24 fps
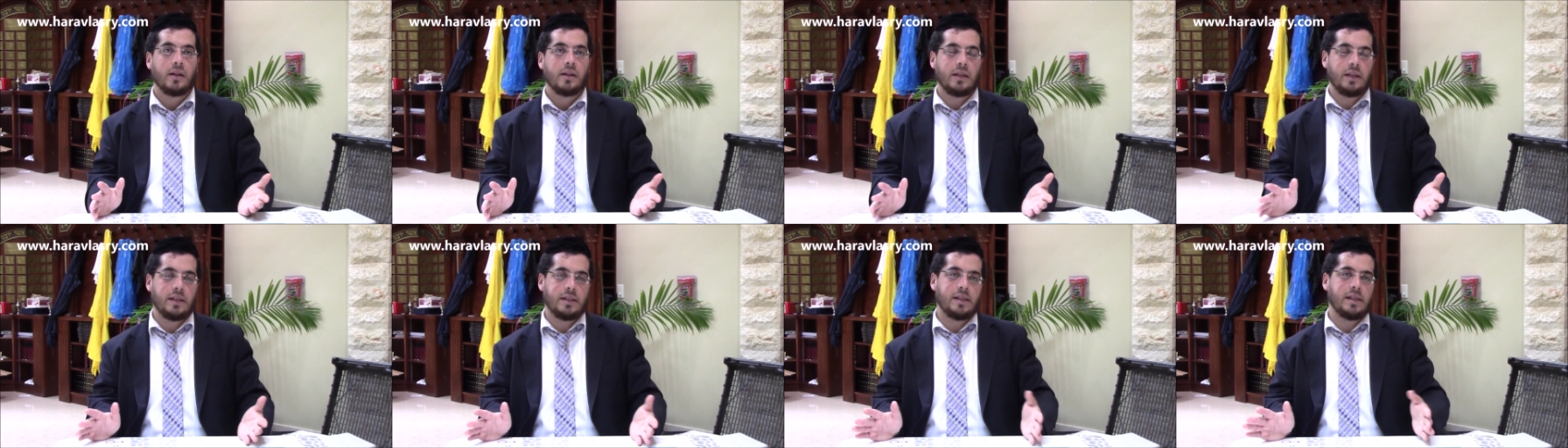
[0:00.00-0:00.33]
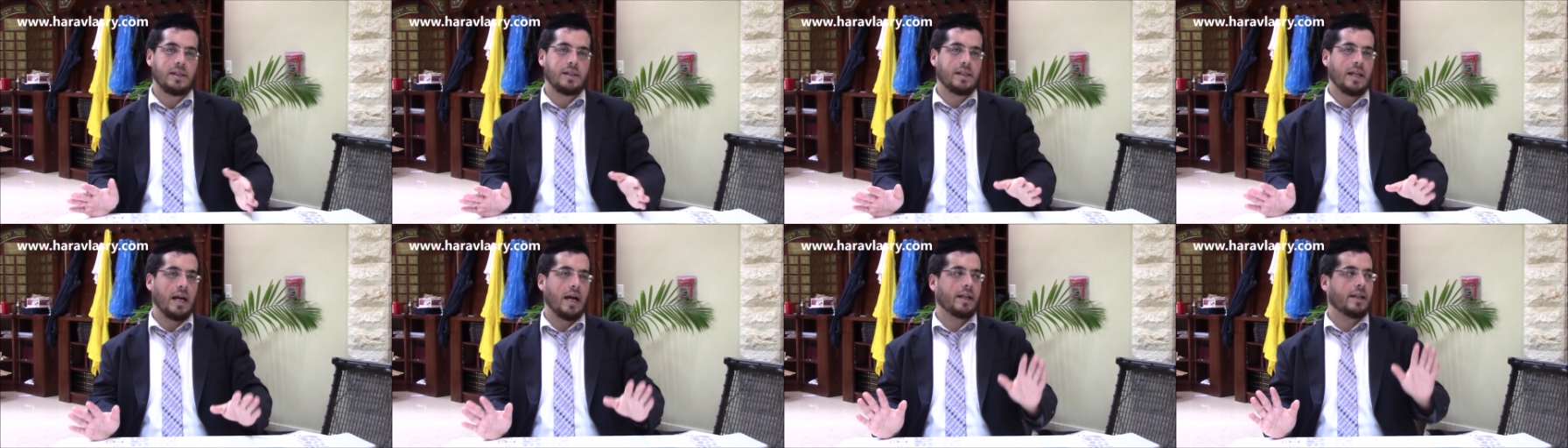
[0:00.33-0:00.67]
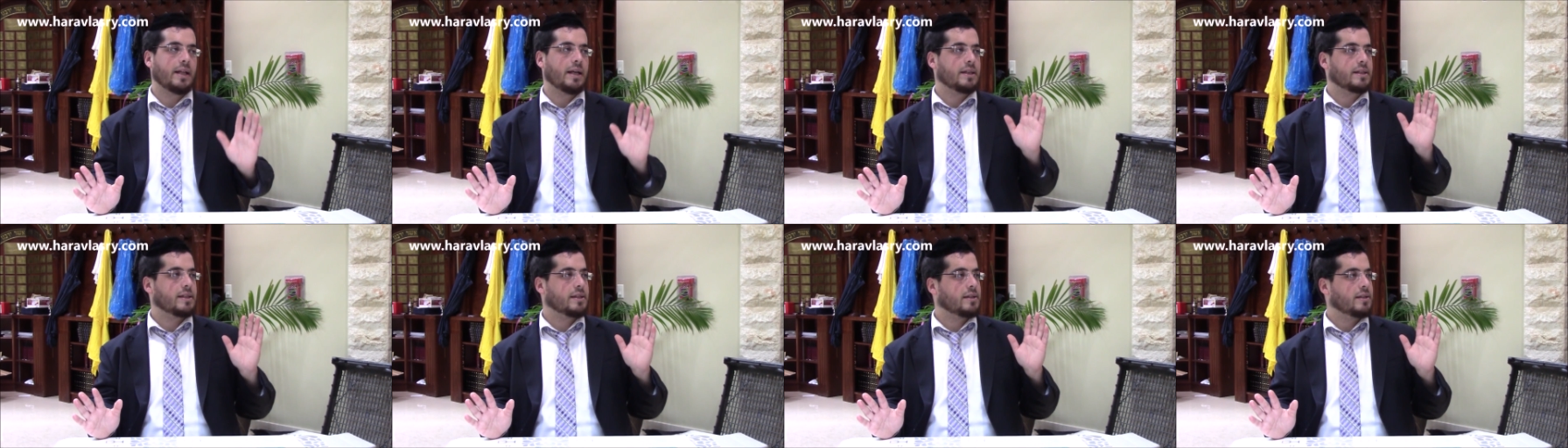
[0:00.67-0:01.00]
This is the
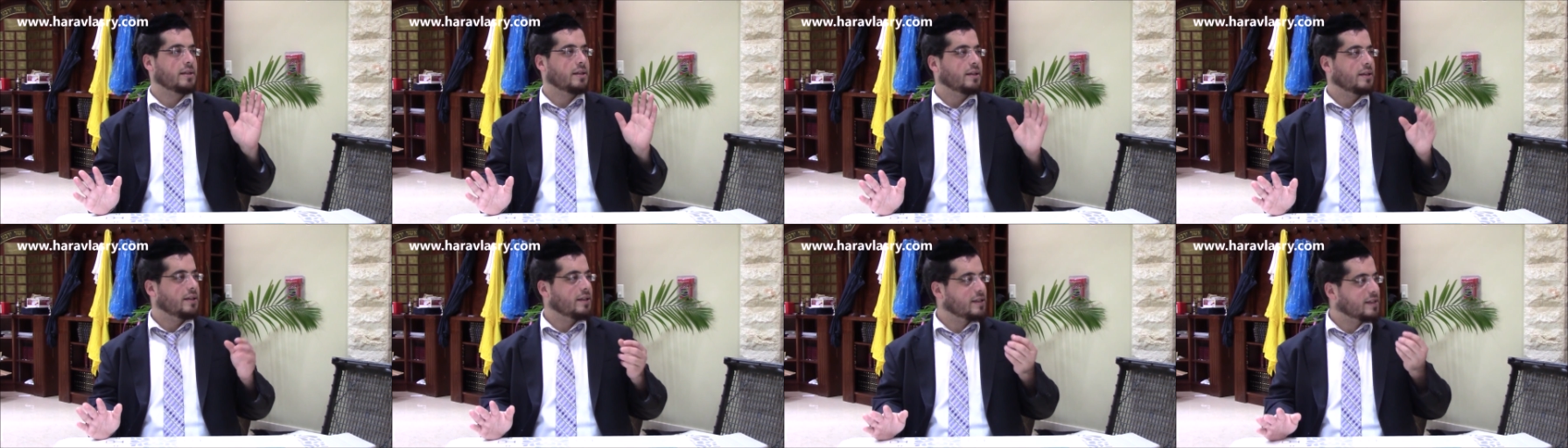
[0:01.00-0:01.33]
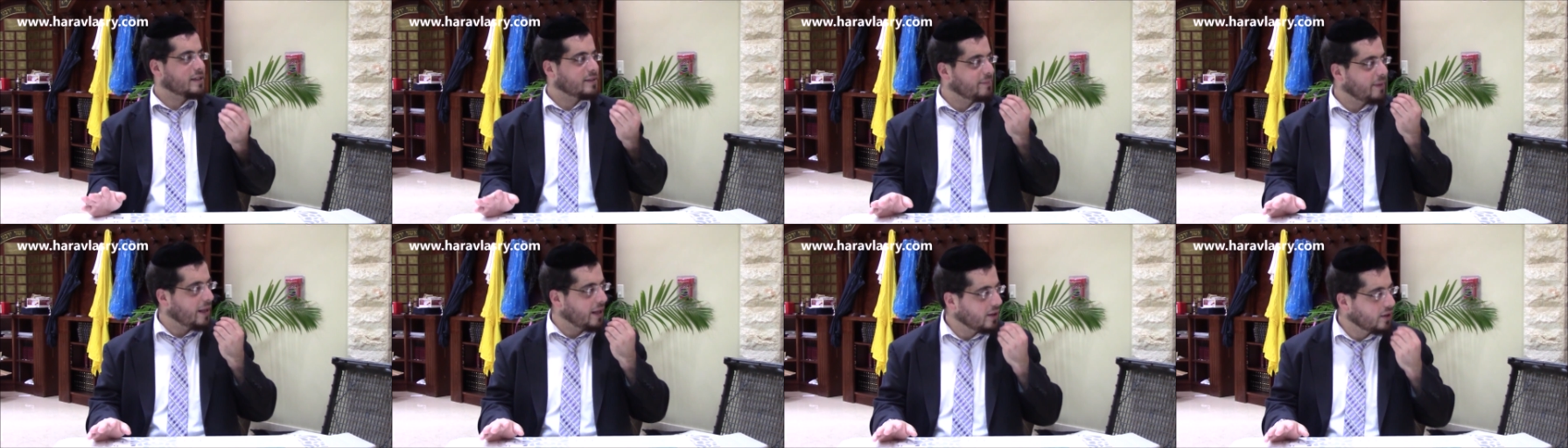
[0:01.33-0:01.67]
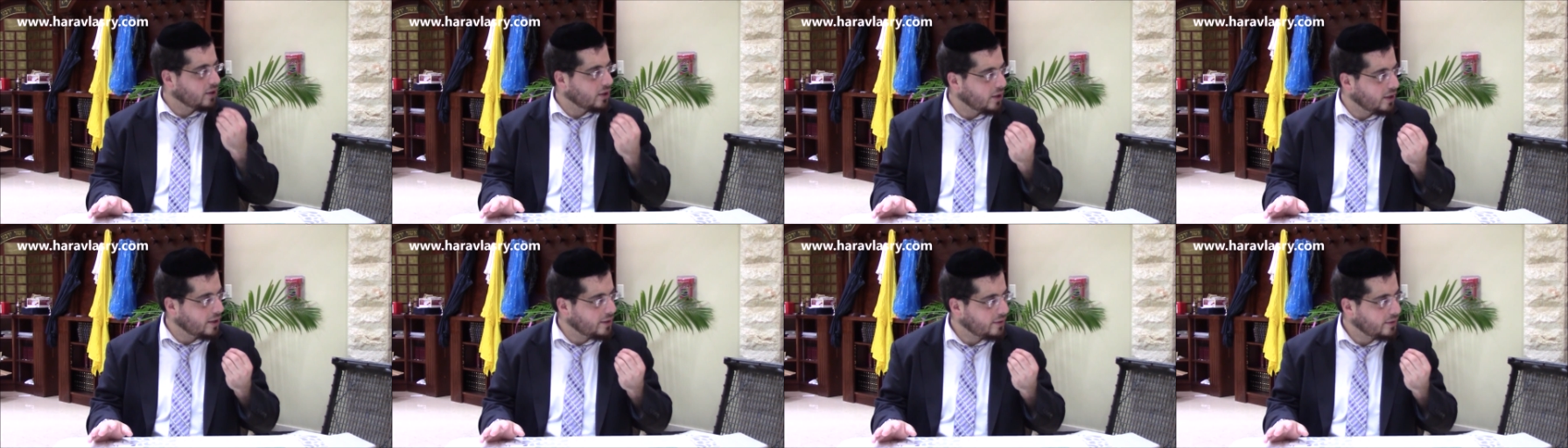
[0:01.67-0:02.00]
hadas. They smell
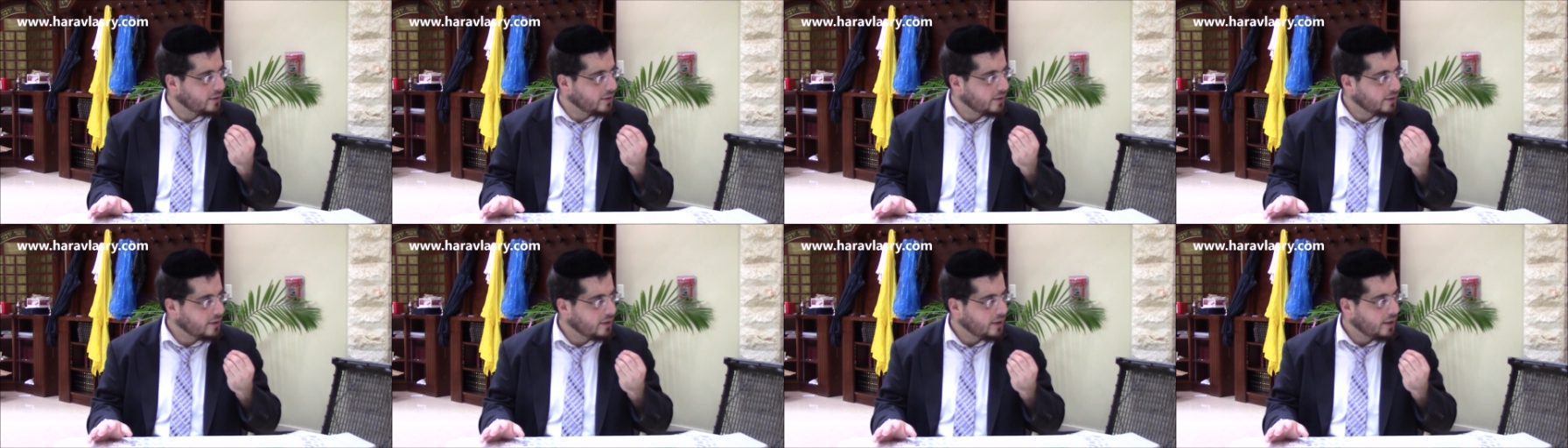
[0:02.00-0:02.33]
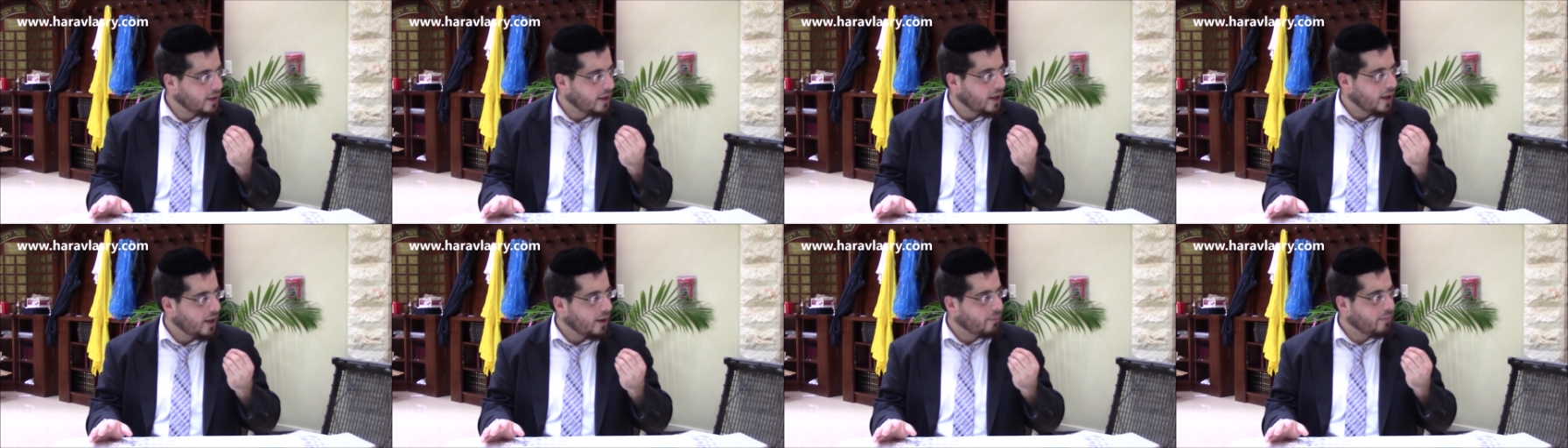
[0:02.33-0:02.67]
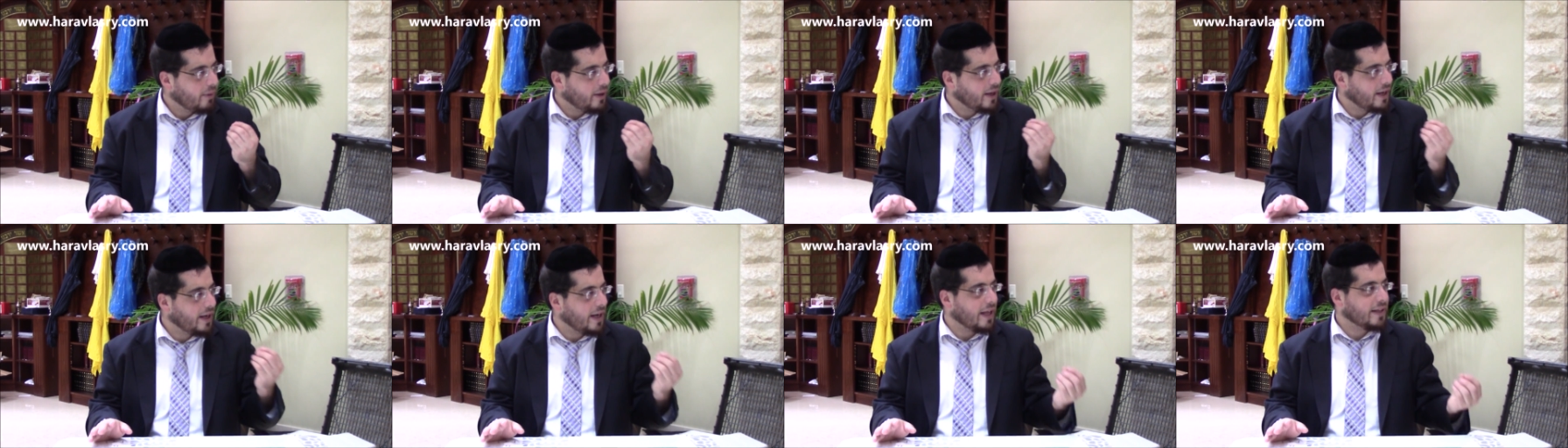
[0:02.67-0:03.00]
good,
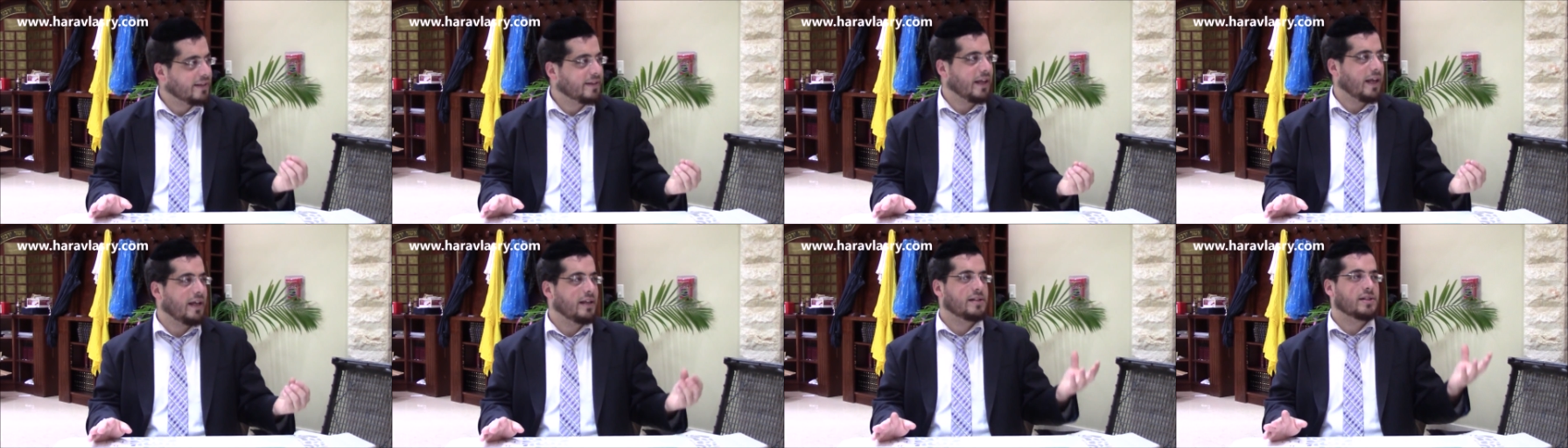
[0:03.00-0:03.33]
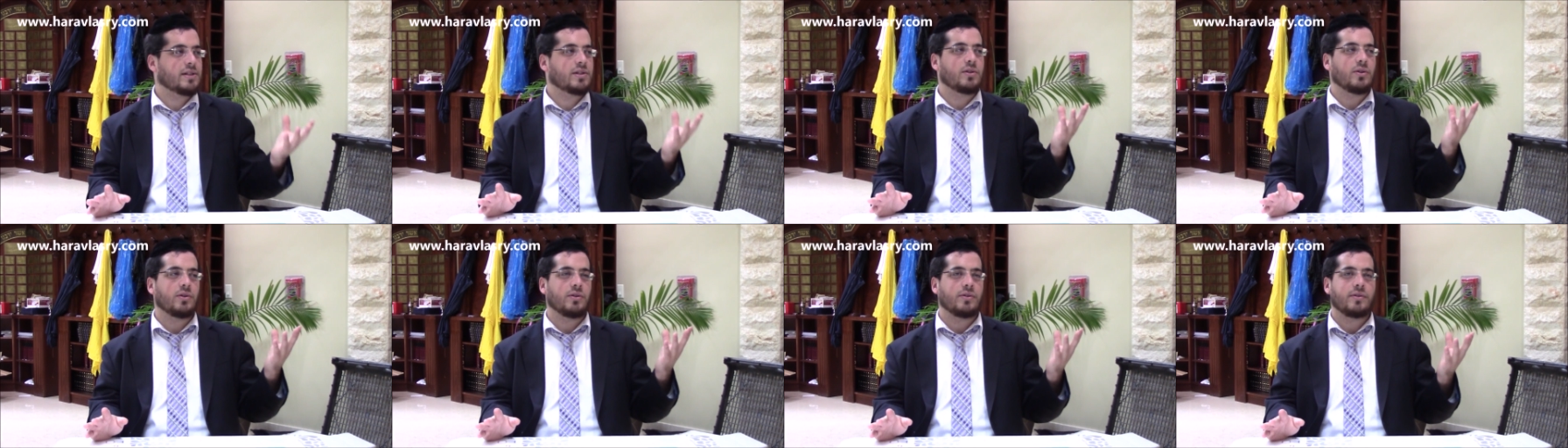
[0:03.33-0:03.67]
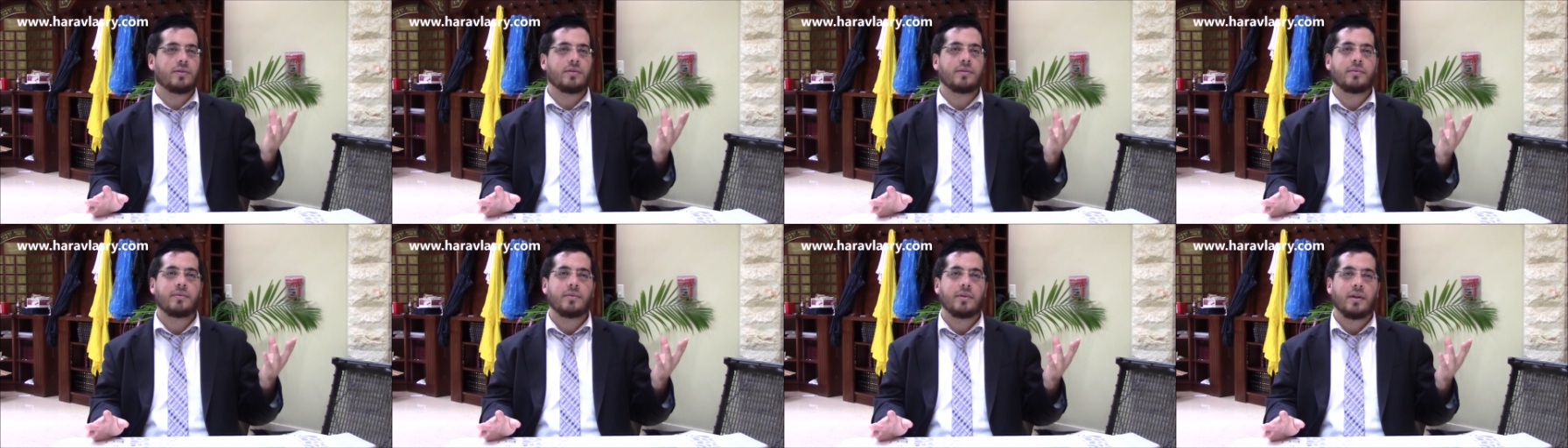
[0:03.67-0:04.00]
but they not taste good.